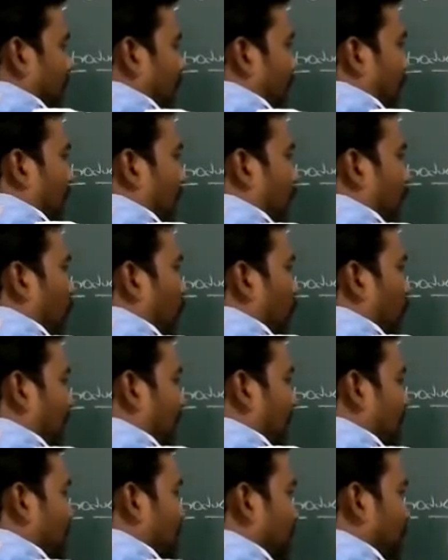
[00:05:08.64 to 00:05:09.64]
Now what
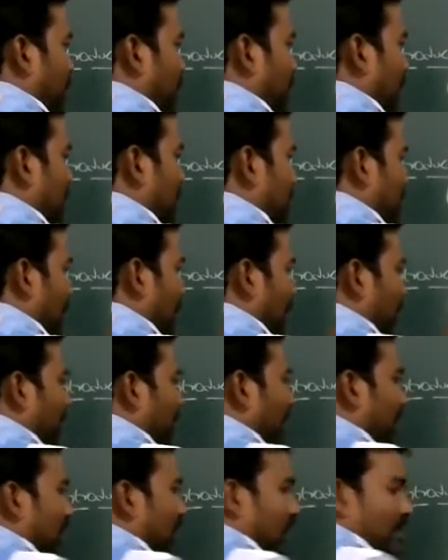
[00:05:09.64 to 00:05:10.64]
is meant by a
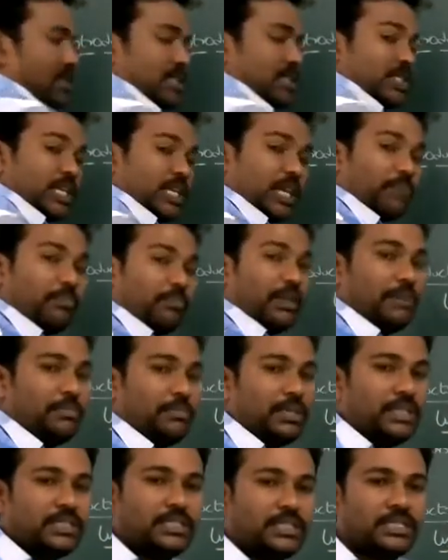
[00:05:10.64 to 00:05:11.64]
segment? Segment
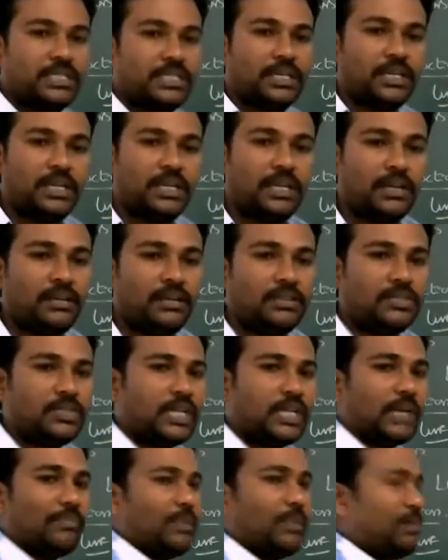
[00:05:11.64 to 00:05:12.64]
means
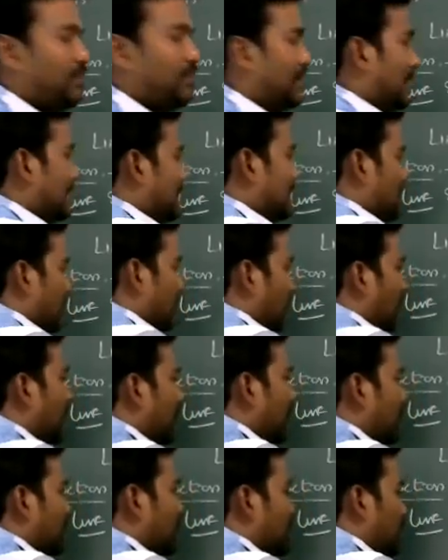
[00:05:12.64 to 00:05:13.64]
it
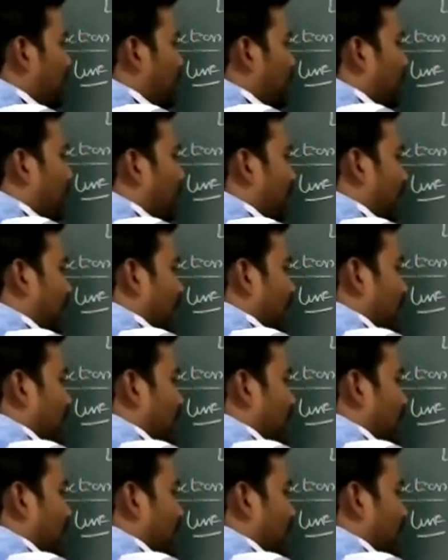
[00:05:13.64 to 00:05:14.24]
is a part.